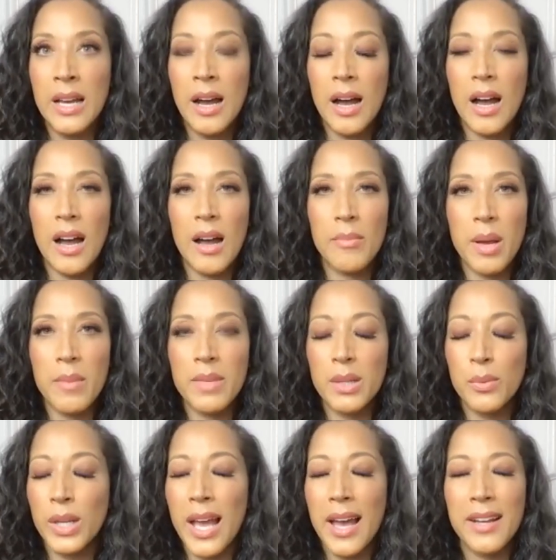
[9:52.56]
Um, I mean,
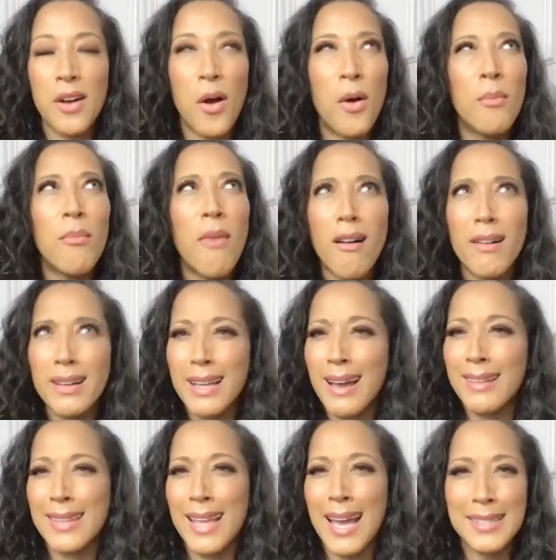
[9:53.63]
we had
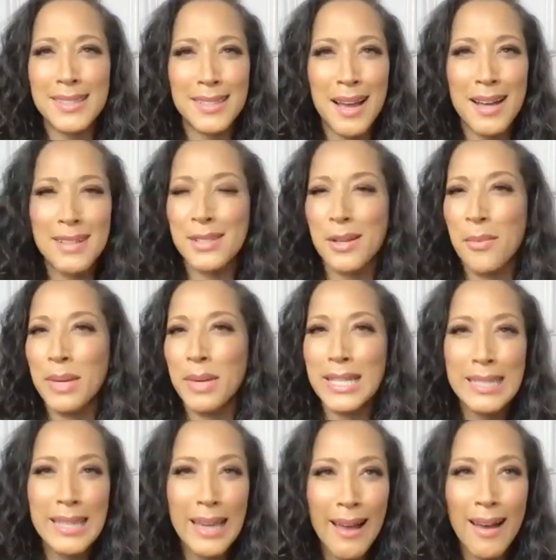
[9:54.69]
Omarion, Laz Alonso,
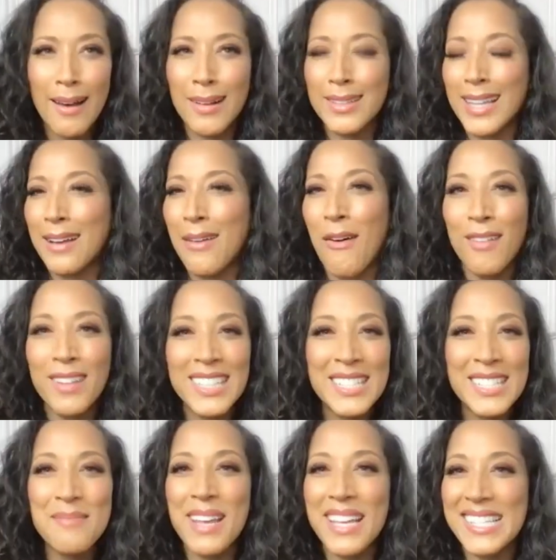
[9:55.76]
Miguel, like all these
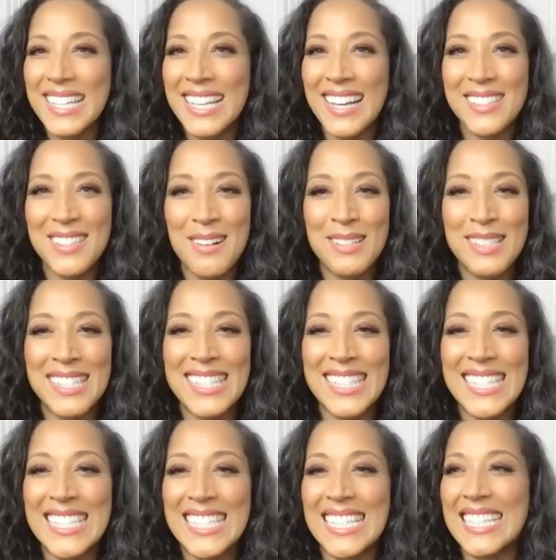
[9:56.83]
amazing guest stars this
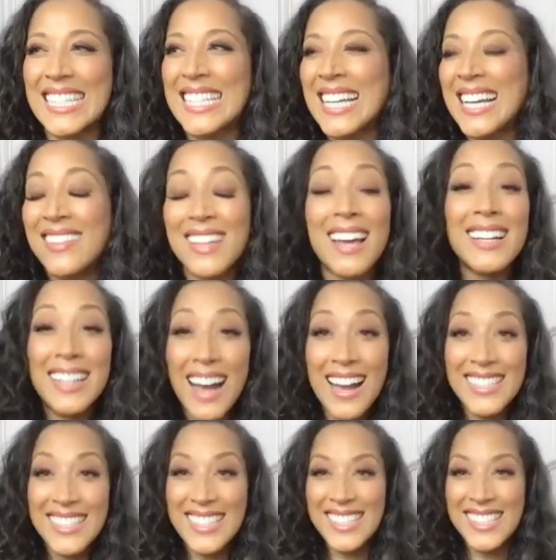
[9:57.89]
season. A lot of
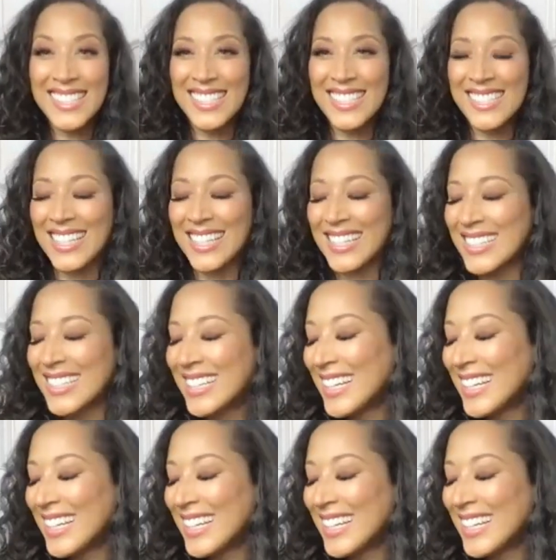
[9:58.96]
guys this season.